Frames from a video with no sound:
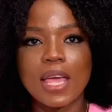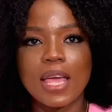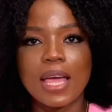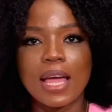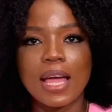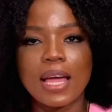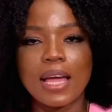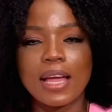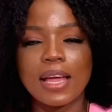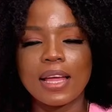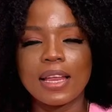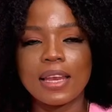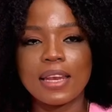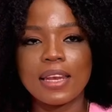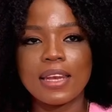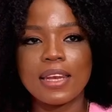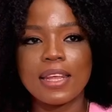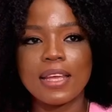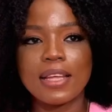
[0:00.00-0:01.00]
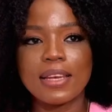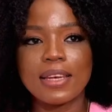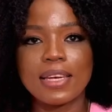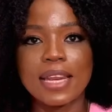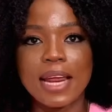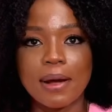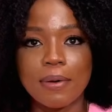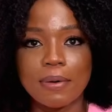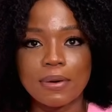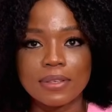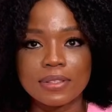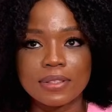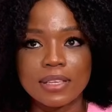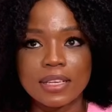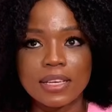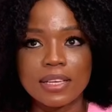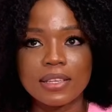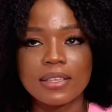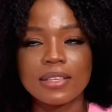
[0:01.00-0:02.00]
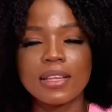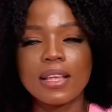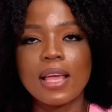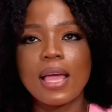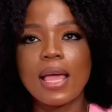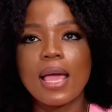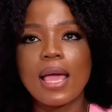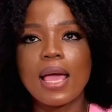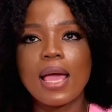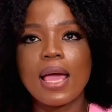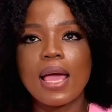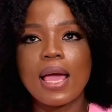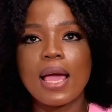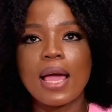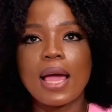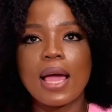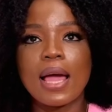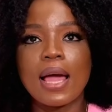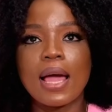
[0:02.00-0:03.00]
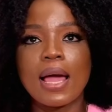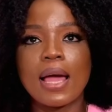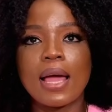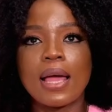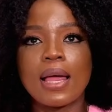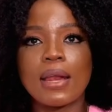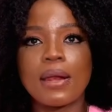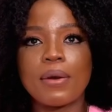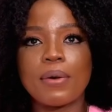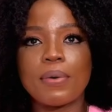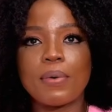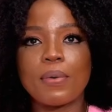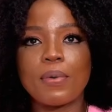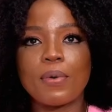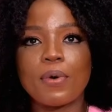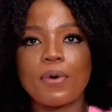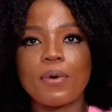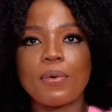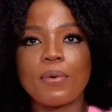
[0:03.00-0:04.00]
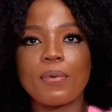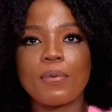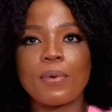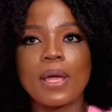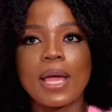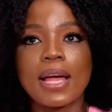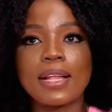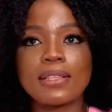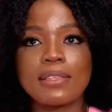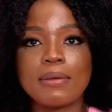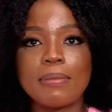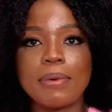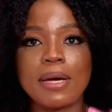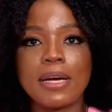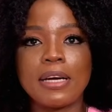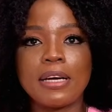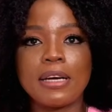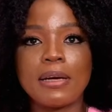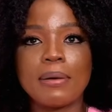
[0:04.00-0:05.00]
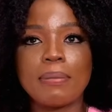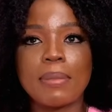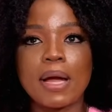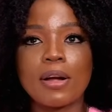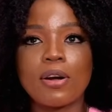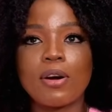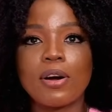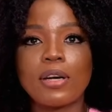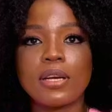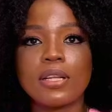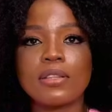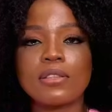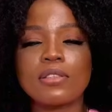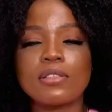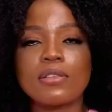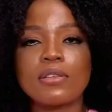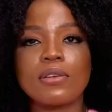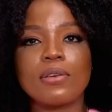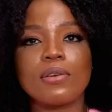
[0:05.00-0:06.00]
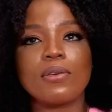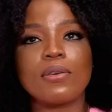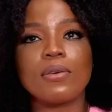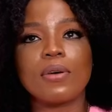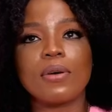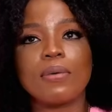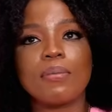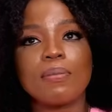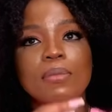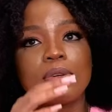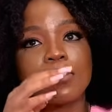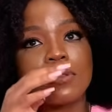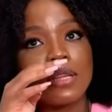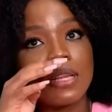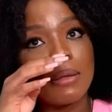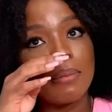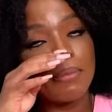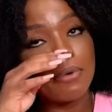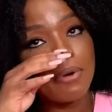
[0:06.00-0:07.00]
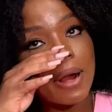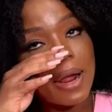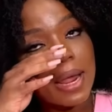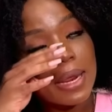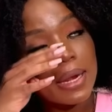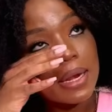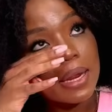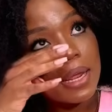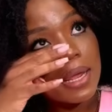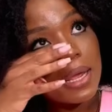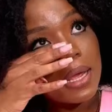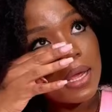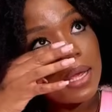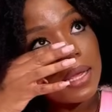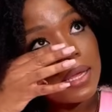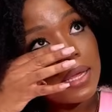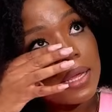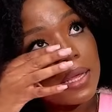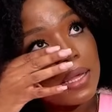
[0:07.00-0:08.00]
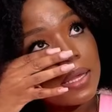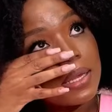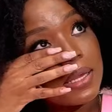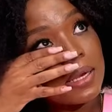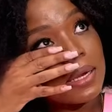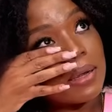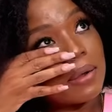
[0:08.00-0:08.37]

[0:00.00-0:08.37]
And that was it. And we had to bury him according to Muslim rite, and